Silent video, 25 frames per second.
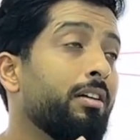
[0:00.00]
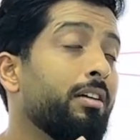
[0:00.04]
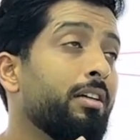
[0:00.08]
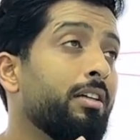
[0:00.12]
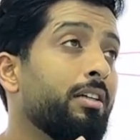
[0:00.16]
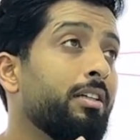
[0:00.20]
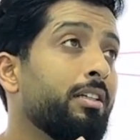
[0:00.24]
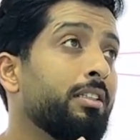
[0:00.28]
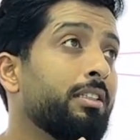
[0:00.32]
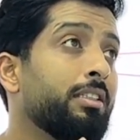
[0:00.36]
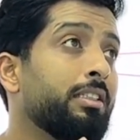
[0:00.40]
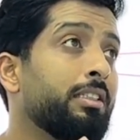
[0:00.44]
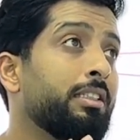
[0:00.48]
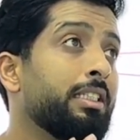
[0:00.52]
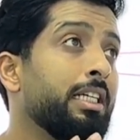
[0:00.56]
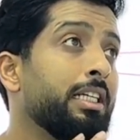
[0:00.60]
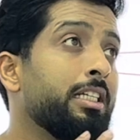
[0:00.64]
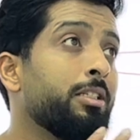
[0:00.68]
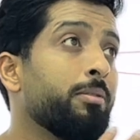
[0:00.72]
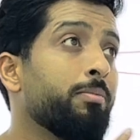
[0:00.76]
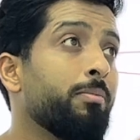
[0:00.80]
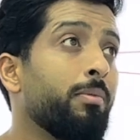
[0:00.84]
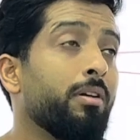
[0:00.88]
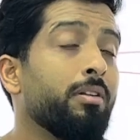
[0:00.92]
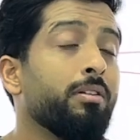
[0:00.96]

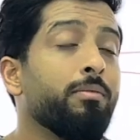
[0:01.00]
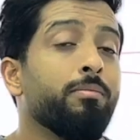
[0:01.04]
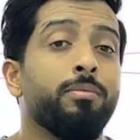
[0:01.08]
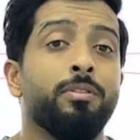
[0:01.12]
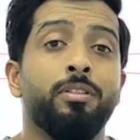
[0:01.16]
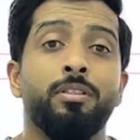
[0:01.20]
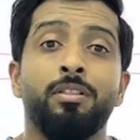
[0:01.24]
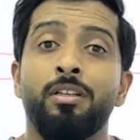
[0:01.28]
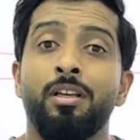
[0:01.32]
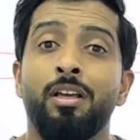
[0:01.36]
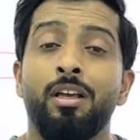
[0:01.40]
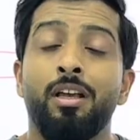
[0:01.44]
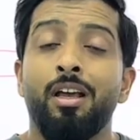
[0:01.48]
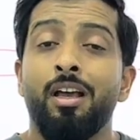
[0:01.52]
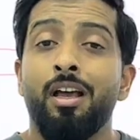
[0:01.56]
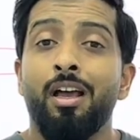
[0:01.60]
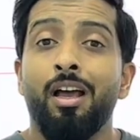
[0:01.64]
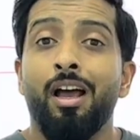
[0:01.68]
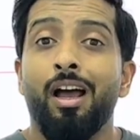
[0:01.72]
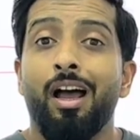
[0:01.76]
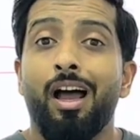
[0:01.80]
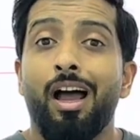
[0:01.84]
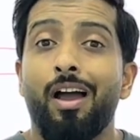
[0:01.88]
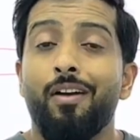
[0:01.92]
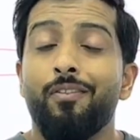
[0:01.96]
6 months,
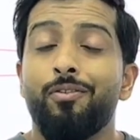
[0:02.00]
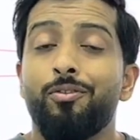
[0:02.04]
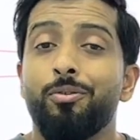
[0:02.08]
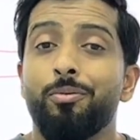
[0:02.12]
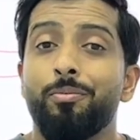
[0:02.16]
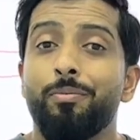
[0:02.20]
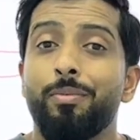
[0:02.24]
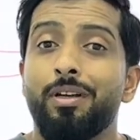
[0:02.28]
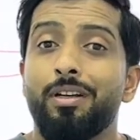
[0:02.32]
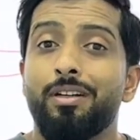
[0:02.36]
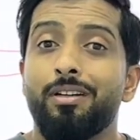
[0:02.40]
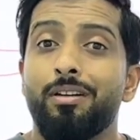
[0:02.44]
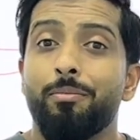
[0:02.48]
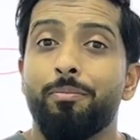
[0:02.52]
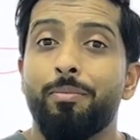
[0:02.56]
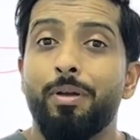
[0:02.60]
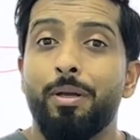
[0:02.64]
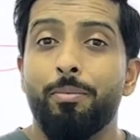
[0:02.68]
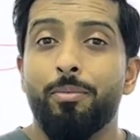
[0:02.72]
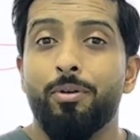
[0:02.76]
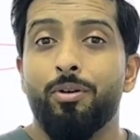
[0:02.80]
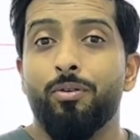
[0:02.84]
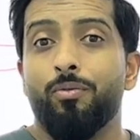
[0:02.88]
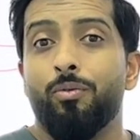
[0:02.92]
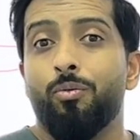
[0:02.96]
I have to make a
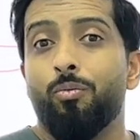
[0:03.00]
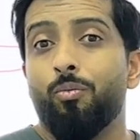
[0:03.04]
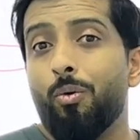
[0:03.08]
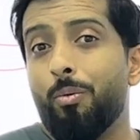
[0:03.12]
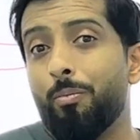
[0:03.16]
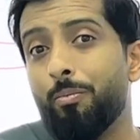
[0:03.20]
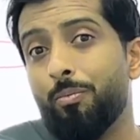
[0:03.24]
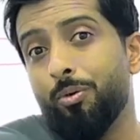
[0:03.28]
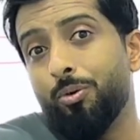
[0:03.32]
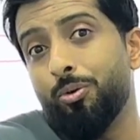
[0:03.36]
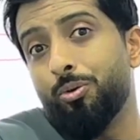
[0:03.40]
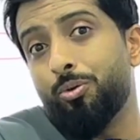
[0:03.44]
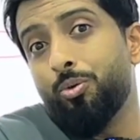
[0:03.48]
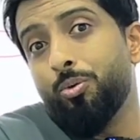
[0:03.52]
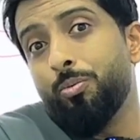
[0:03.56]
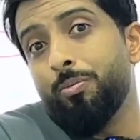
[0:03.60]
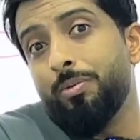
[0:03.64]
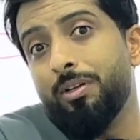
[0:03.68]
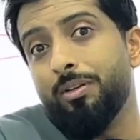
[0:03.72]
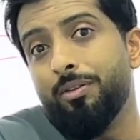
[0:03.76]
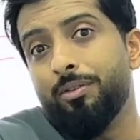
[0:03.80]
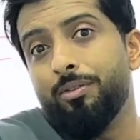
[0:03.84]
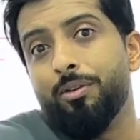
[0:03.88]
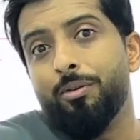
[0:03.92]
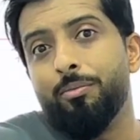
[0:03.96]
payment of around 1.2
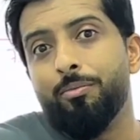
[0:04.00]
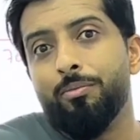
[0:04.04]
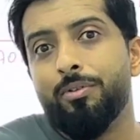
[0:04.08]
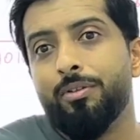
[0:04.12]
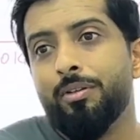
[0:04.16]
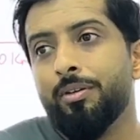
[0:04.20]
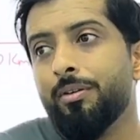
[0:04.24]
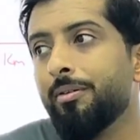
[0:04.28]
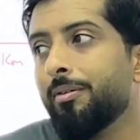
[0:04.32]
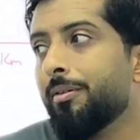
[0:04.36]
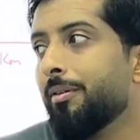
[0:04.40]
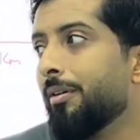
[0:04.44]
million dirhams.